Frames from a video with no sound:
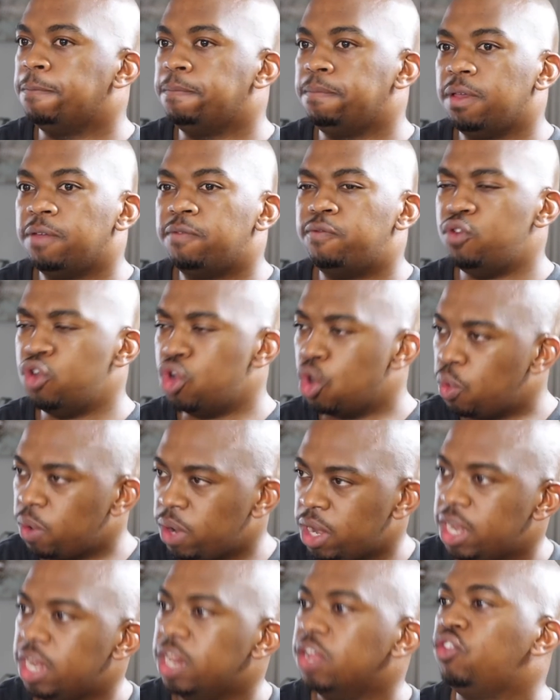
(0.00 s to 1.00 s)
If
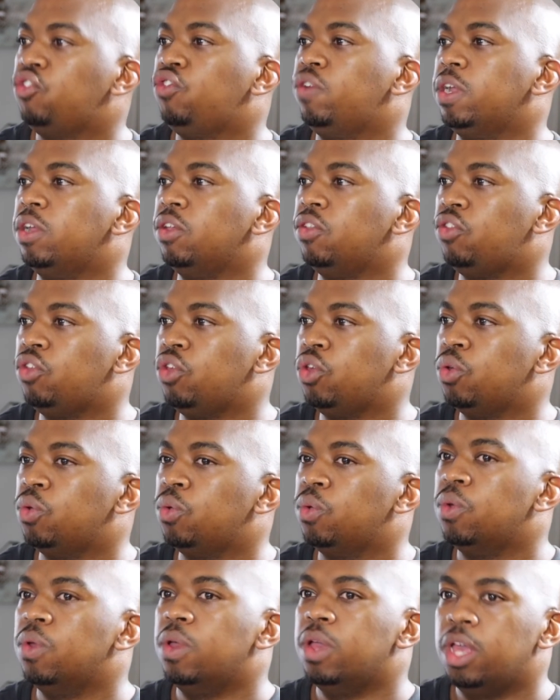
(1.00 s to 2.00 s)
loneliness triggers you,
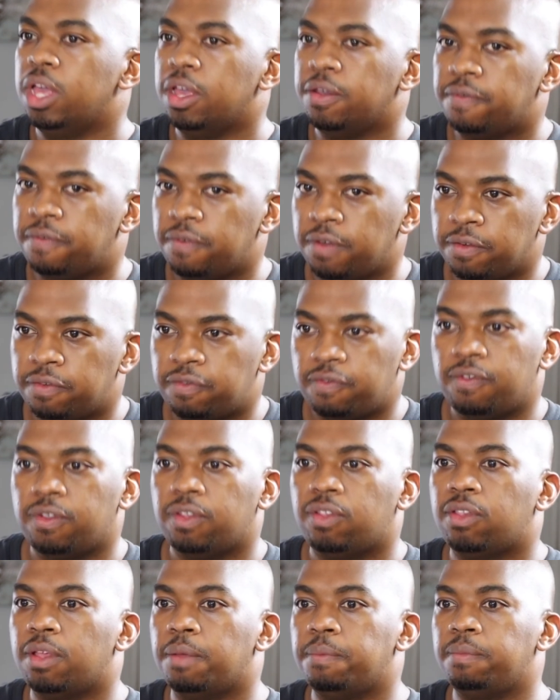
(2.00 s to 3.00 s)

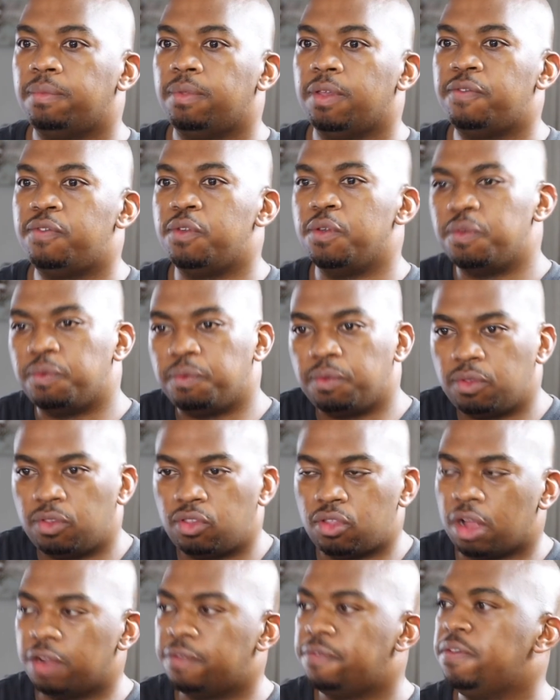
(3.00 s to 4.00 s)
if you
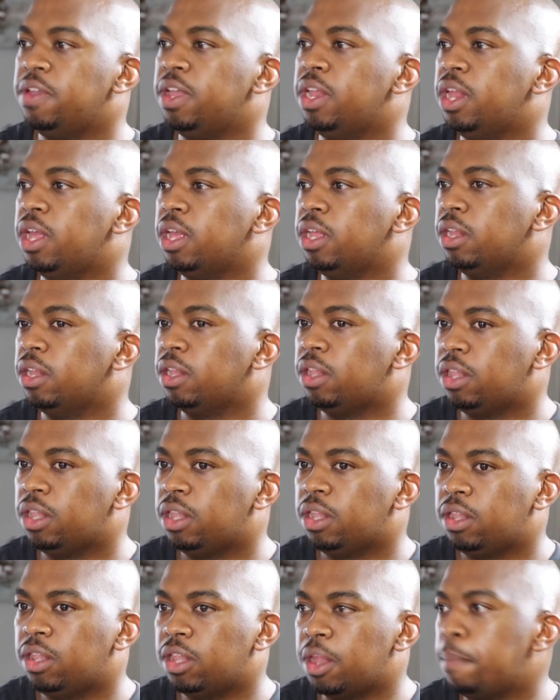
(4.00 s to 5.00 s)
start feeling
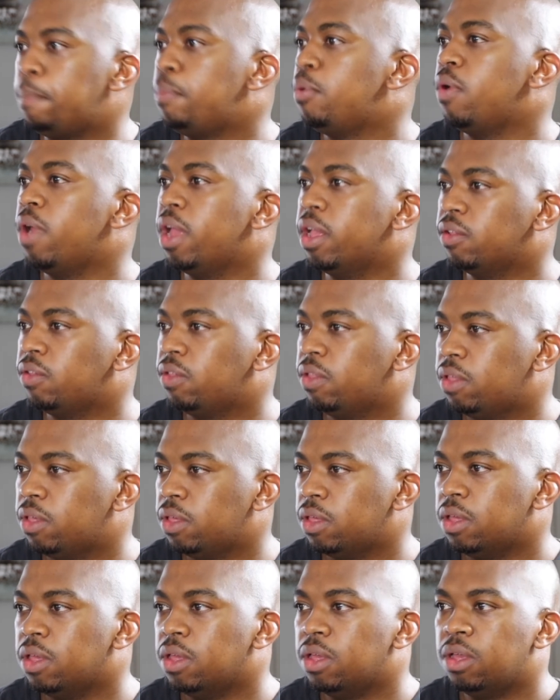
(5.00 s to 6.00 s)
depressed,
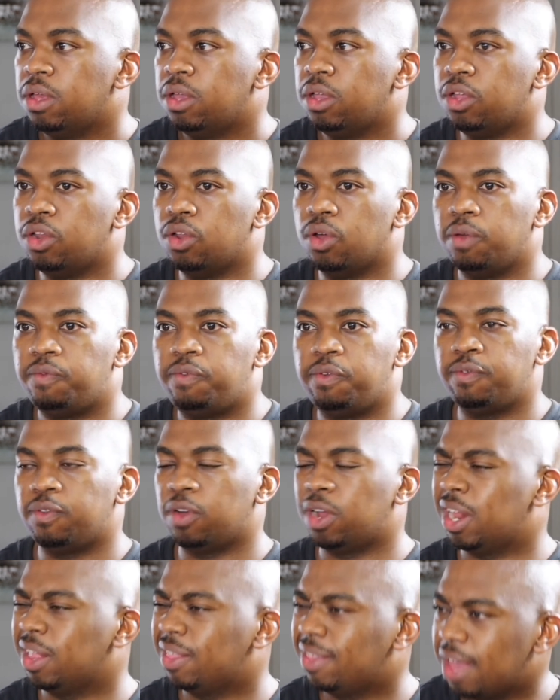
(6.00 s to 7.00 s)
if you've got
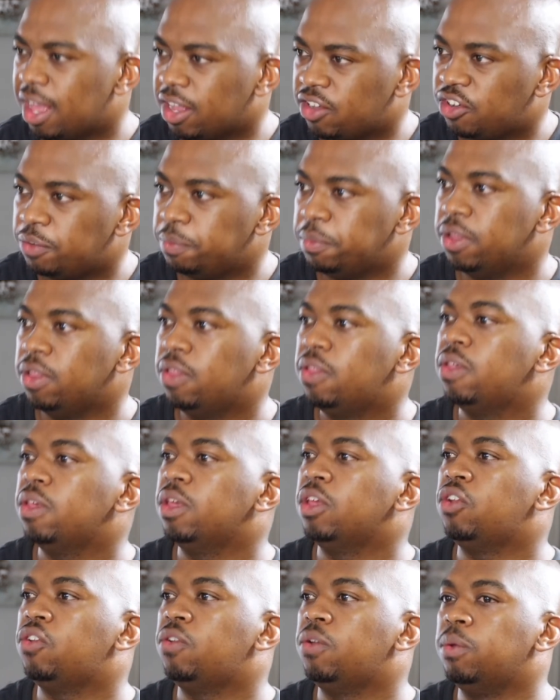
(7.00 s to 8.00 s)
attachment
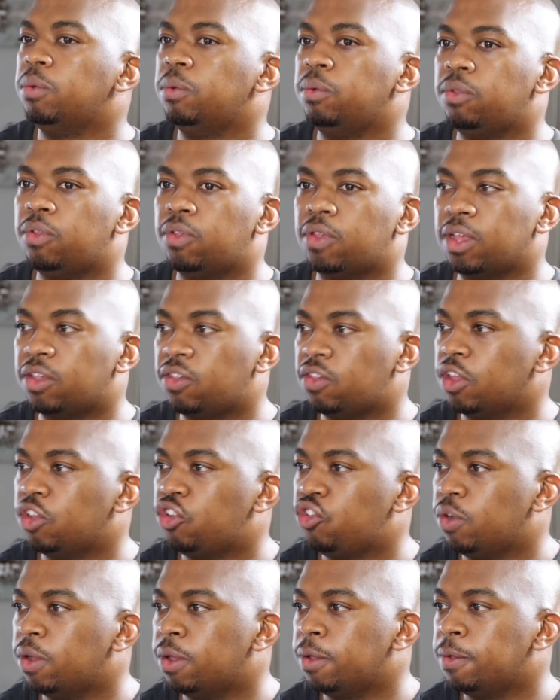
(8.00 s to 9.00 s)
issues, etc.